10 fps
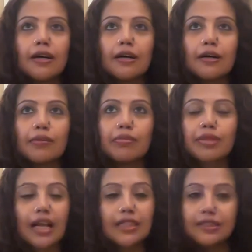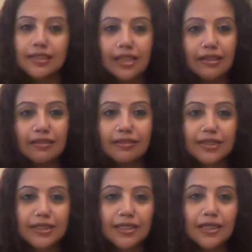I just said,
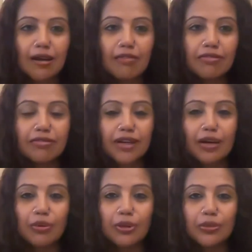this is enough. I want to